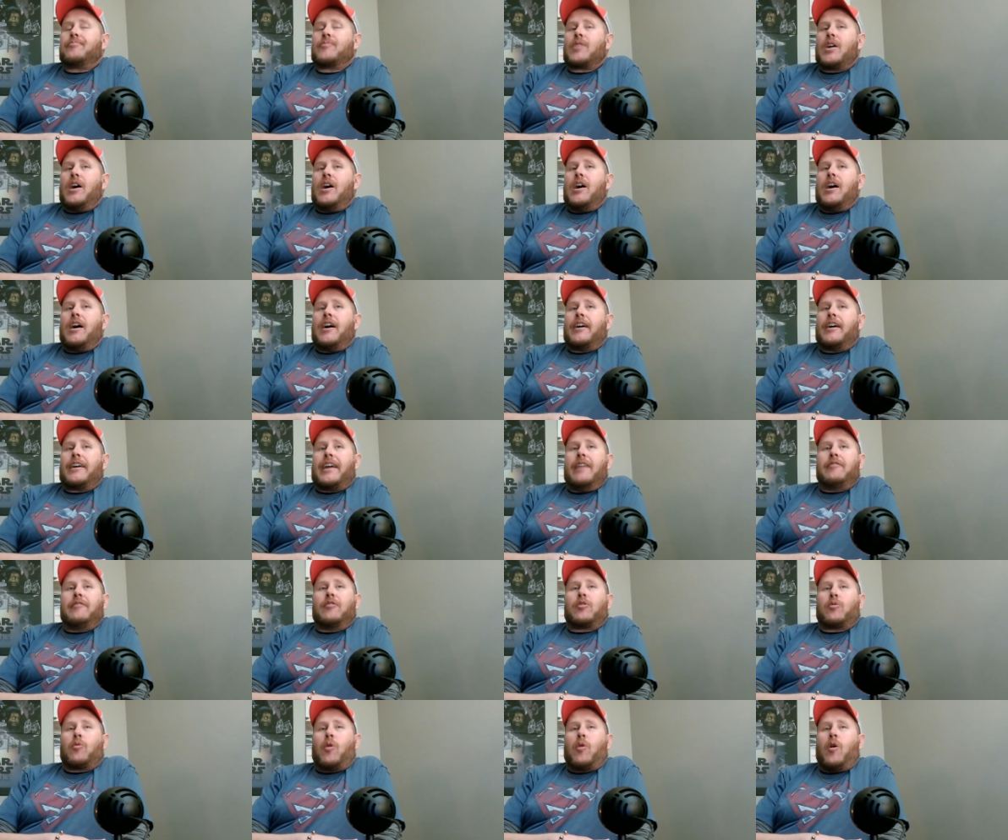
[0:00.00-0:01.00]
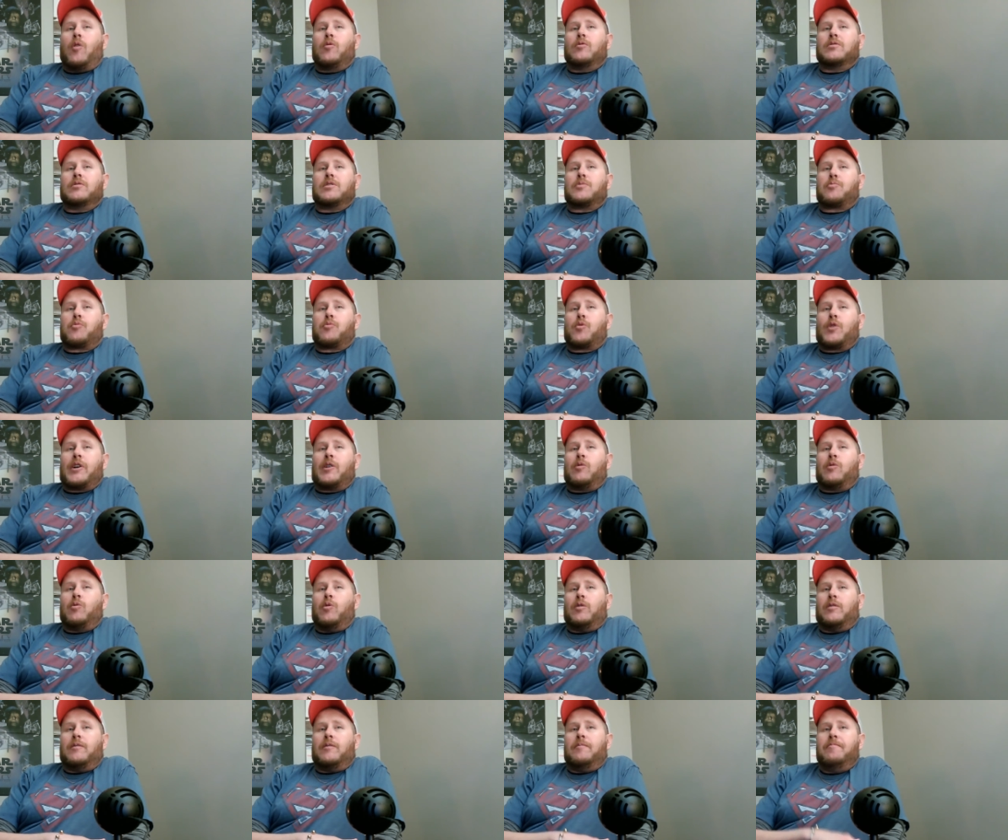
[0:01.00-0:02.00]
uh, Game of Thrones
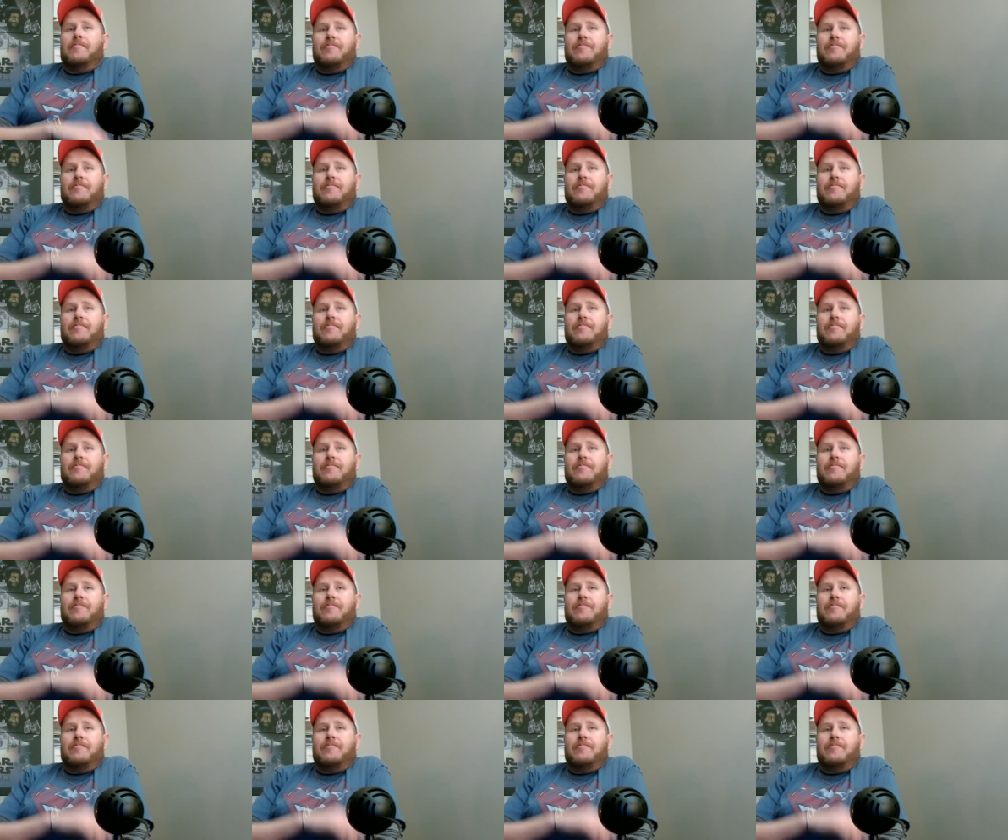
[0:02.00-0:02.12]
prequel